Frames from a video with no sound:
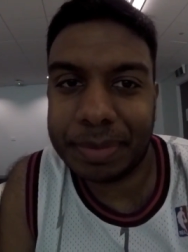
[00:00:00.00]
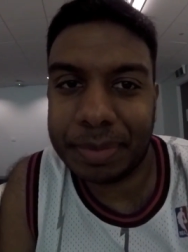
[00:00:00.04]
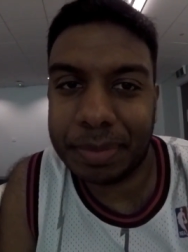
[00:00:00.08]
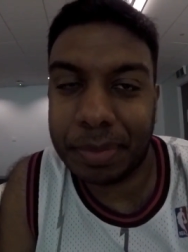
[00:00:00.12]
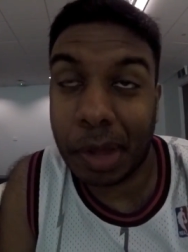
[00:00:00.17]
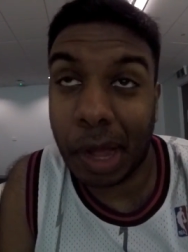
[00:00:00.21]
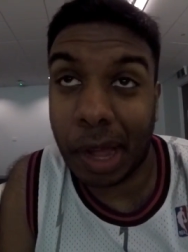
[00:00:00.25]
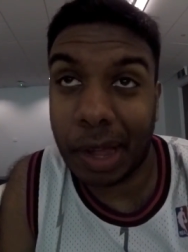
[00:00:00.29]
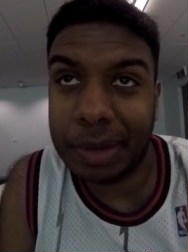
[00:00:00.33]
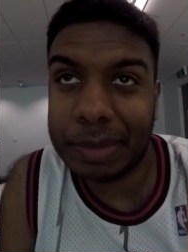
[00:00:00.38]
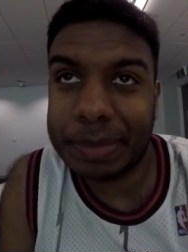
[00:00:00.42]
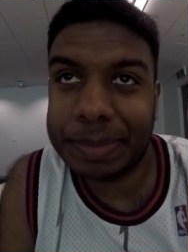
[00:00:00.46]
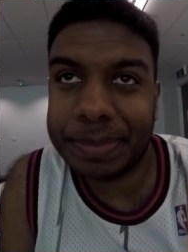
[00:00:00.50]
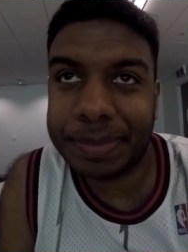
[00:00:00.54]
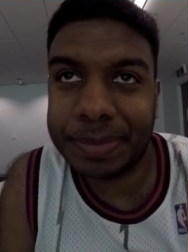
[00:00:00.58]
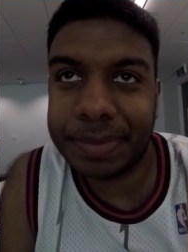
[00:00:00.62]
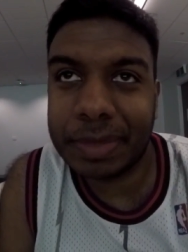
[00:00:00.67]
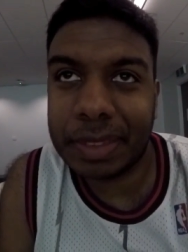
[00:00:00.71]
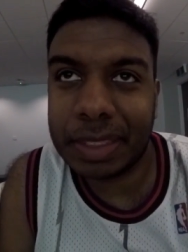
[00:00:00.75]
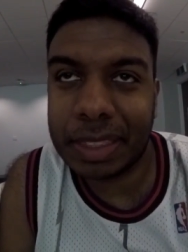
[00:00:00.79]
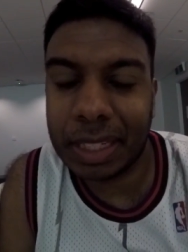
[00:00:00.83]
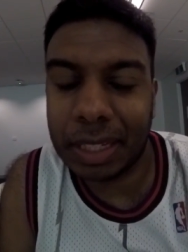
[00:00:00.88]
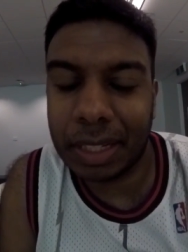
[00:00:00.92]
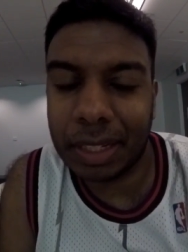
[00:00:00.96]
But
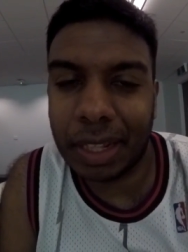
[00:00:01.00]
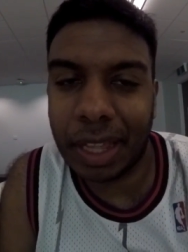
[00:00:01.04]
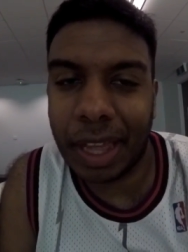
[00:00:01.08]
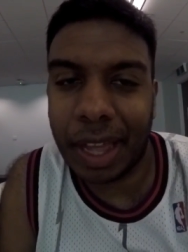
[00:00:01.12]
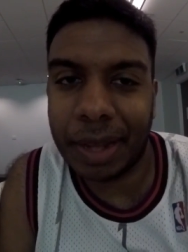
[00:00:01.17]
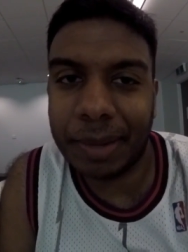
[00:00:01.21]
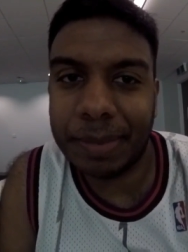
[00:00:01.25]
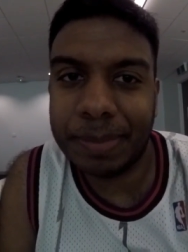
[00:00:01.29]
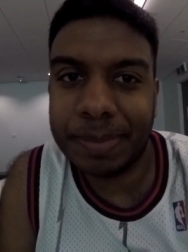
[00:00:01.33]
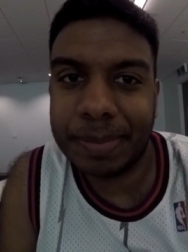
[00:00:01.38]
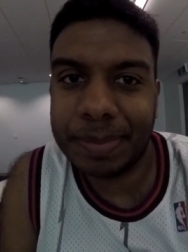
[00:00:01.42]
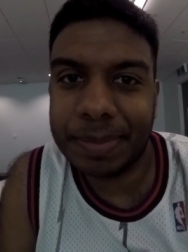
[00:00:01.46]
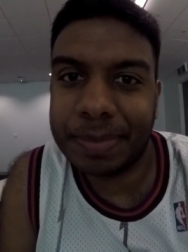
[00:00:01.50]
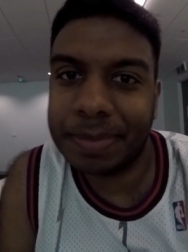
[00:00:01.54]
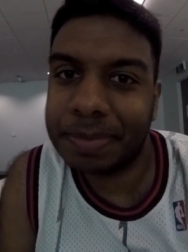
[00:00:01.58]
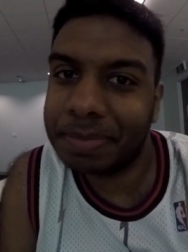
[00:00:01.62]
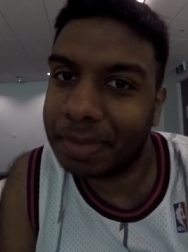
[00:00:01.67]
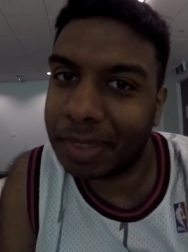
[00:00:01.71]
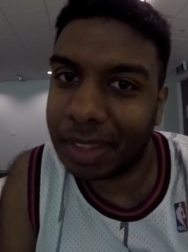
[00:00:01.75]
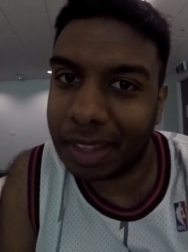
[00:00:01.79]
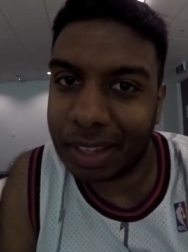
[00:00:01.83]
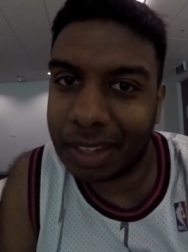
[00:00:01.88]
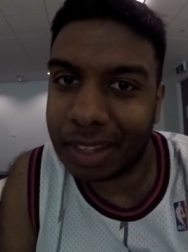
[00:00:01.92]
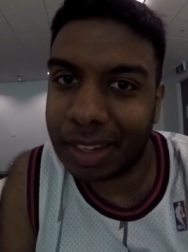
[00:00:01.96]
until then,
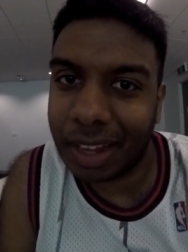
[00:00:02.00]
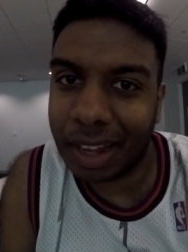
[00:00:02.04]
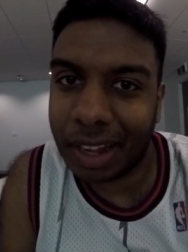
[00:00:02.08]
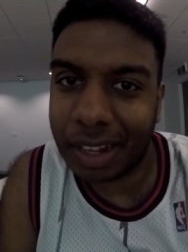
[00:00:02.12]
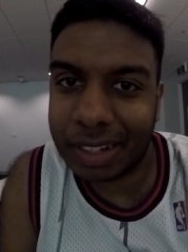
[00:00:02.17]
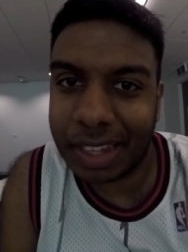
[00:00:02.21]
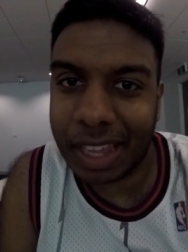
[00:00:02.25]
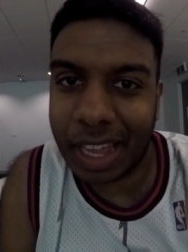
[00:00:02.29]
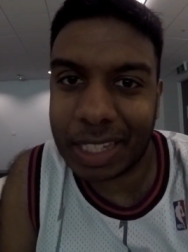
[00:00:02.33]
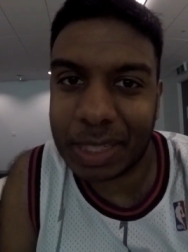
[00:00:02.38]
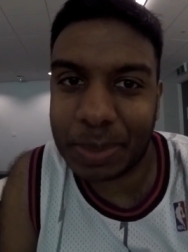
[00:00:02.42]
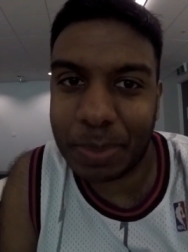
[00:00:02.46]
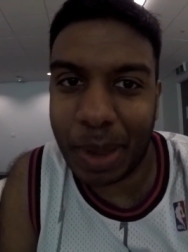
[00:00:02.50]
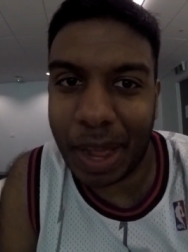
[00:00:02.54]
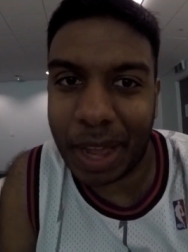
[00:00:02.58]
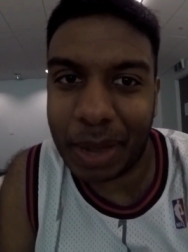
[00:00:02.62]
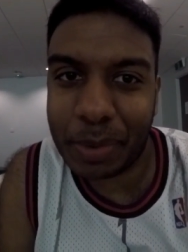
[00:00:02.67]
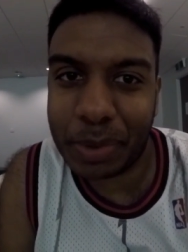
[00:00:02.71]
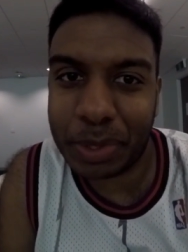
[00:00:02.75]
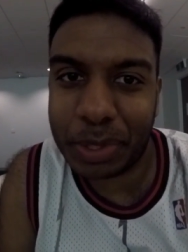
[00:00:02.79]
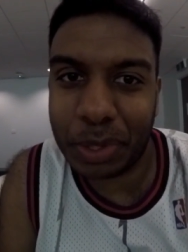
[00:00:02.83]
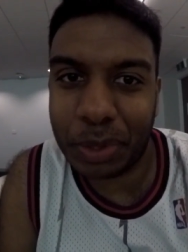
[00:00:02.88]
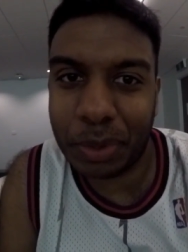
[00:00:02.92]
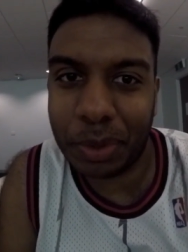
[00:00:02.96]
I'll catch
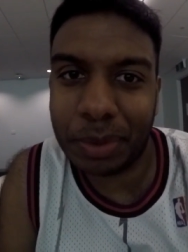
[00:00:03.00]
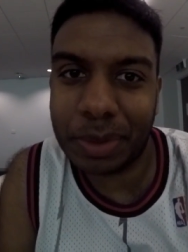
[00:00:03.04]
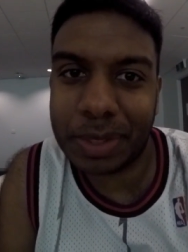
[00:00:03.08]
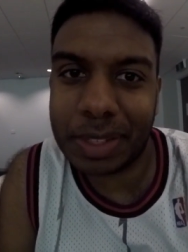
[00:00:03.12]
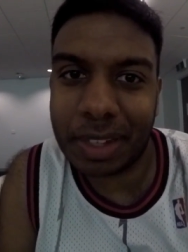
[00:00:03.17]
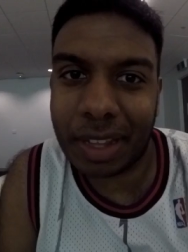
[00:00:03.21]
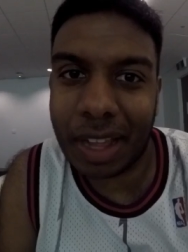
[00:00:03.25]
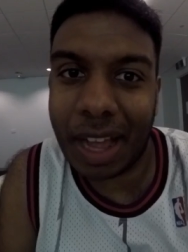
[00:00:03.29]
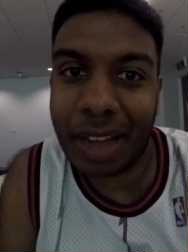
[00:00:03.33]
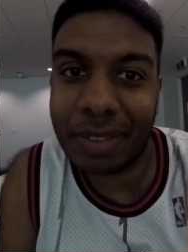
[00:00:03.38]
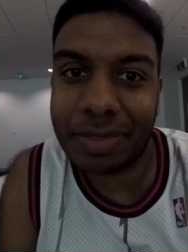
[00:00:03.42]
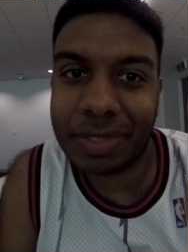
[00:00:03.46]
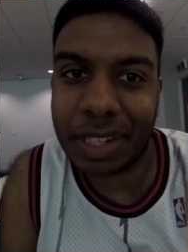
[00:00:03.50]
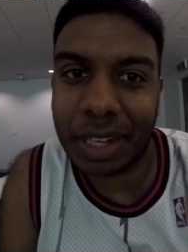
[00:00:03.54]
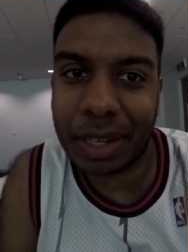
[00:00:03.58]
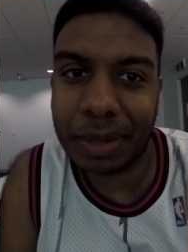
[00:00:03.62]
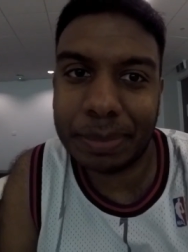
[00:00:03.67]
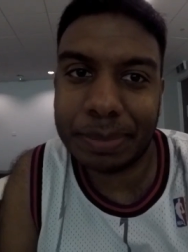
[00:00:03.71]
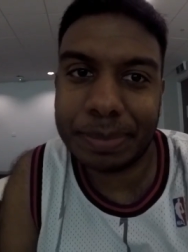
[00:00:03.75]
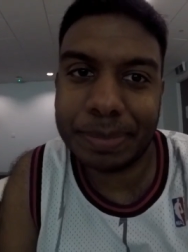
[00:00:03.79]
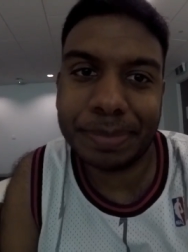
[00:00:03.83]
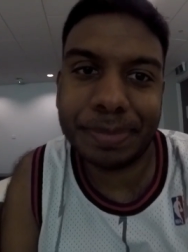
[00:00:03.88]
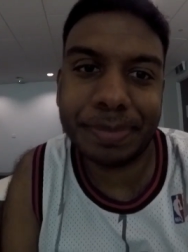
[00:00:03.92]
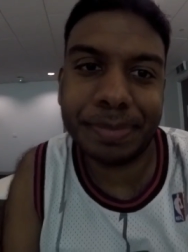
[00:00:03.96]
back with you until
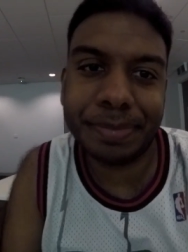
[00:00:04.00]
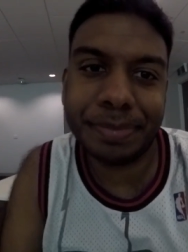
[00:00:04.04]
halftime.